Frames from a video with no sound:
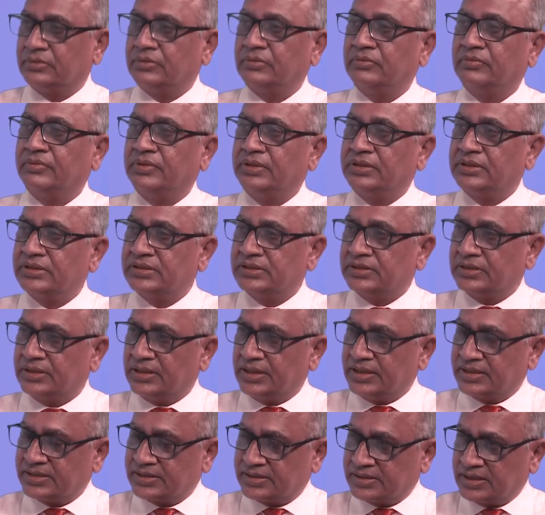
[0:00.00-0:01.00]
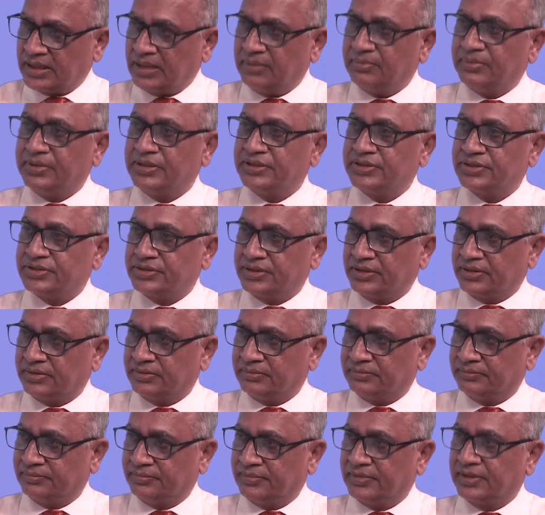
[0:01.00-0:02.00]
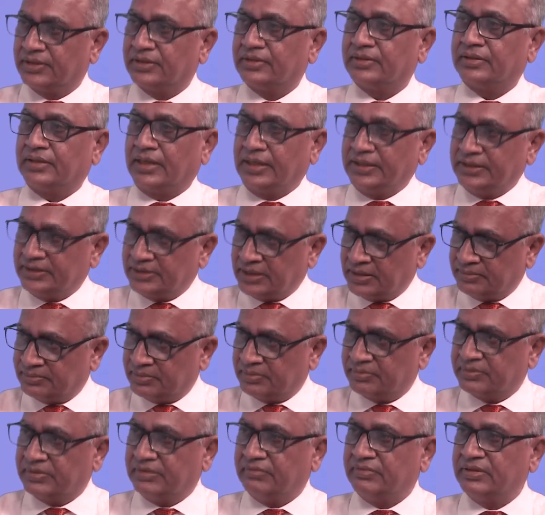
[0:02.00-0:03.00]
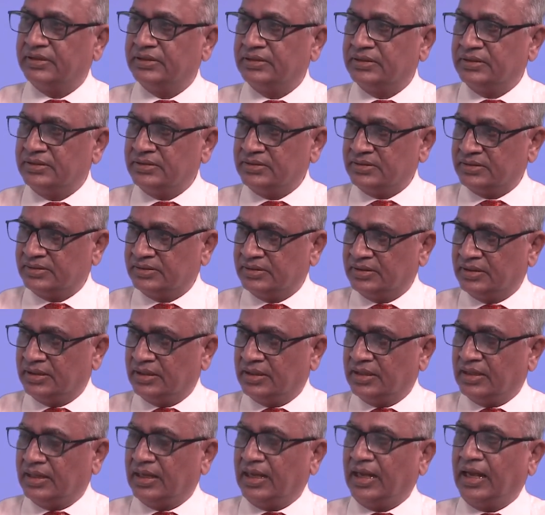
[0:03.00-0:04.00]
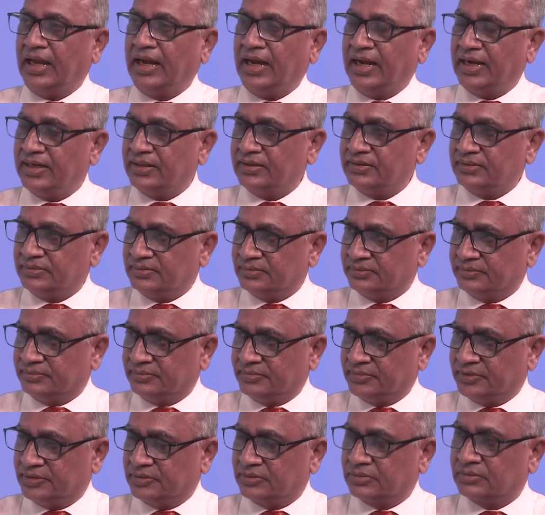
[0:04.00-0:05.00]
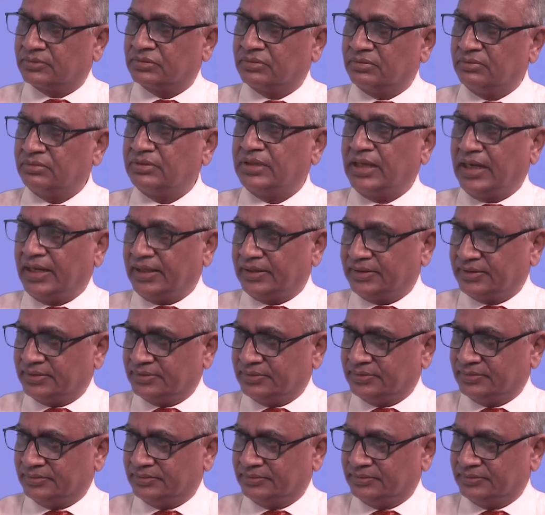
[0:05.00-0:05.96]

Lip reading: towards establishing right type of governance, and through that